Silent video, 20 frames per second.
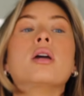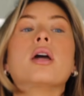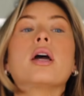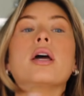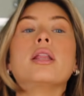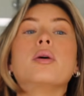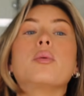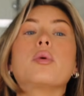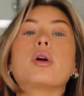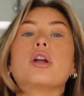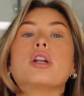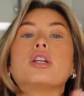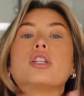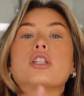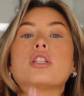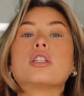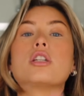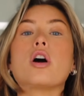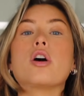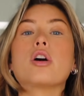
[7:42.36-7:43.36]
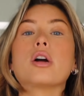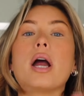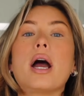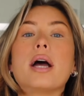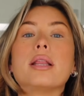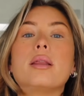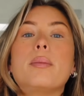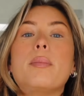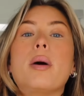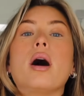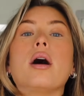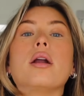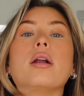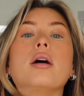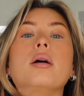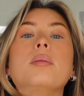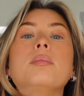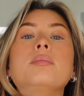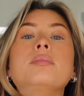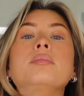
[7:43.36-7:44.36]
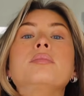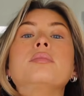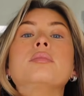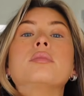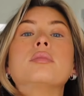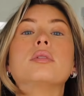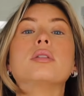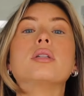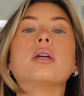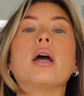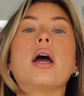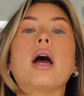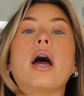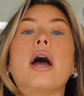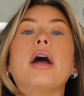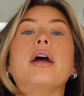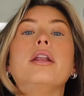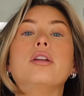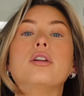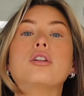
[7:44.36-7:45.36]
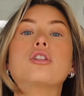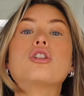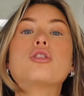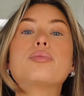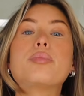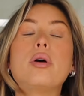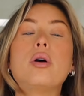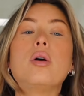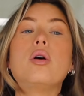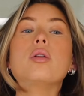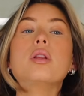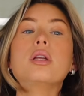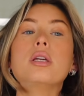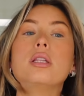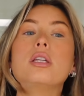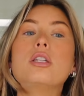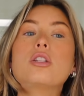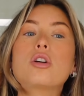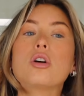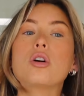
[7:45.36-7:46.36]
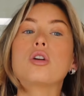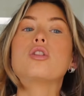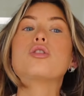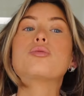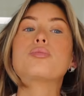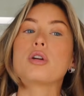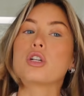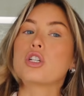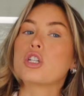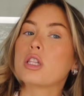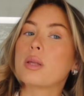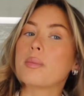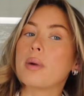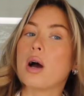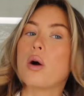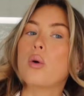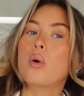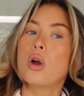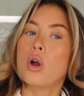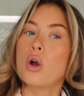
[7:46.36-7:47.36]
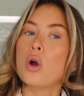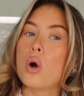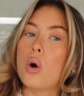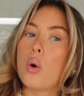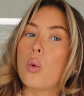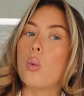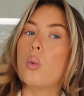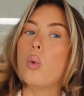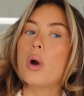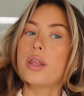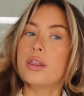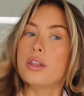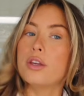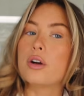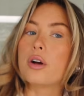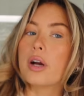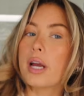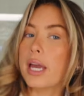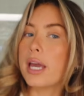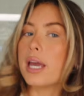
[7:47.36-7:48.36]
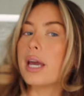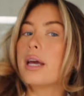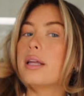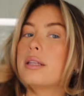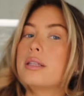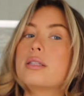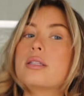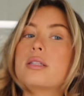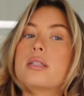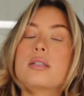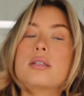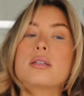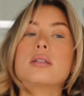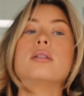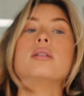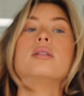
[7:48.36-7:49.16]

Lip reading: And then we're gonna start at the bottom and you're just pulling these curls, brushing them out with your hands.